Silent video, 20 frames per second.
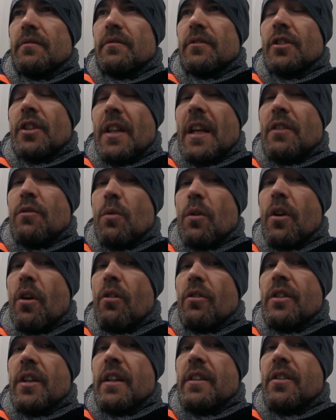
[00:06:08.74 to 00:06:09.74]
So that's what
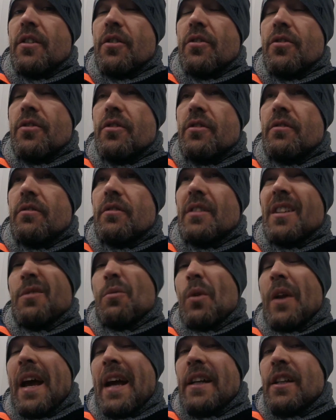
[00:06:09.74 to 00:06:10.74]
Octane does.
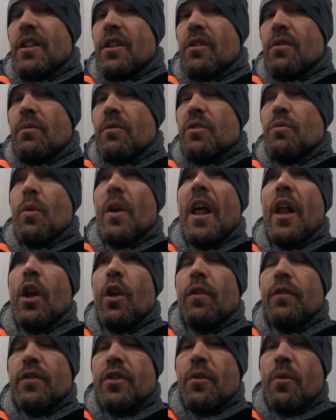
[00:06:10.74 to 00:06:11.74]
That's what I do. That's what I
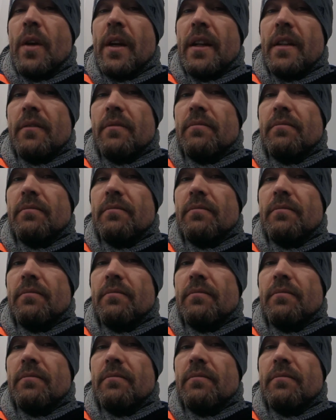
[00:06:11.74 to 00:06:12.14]
love doing.